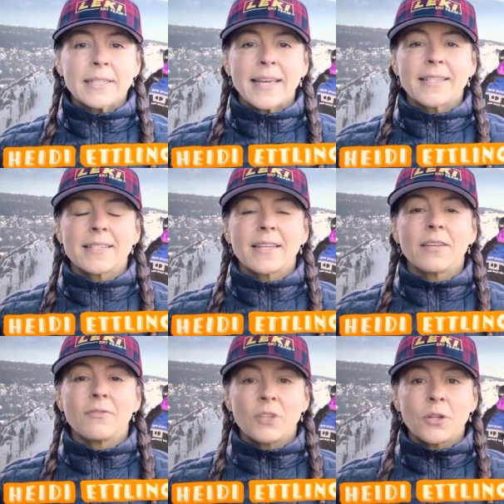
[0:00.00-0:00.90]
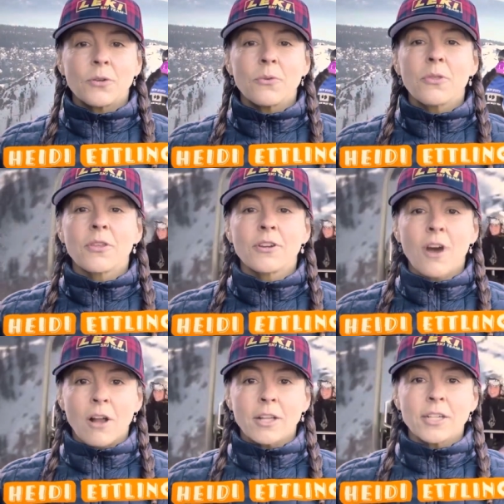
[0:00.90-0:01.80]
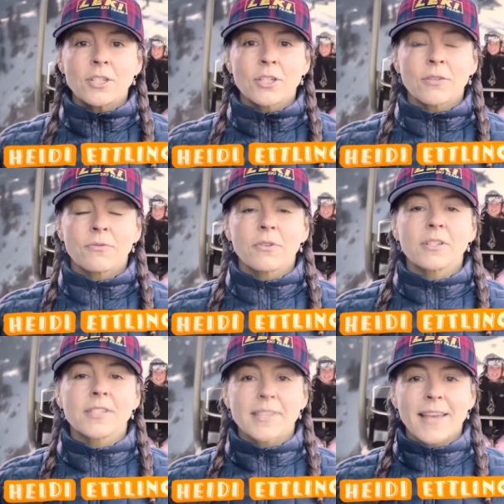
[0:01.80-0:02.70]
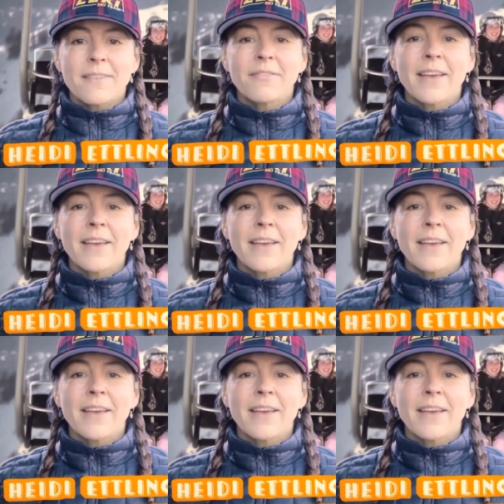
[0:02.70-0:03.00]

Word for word: takes to give you the knowledge for a safe